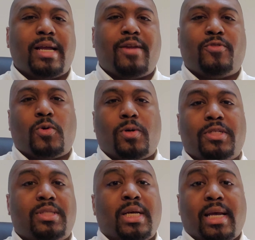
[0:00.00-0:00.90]
And of
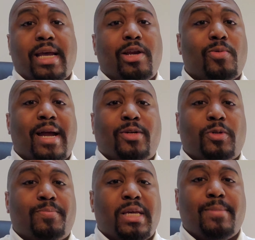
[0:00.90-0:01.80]
course, interact
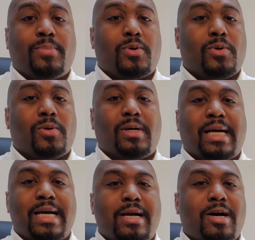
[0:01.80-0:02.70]
with people
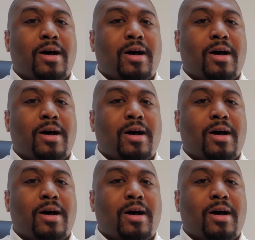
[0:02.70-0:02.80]
uh,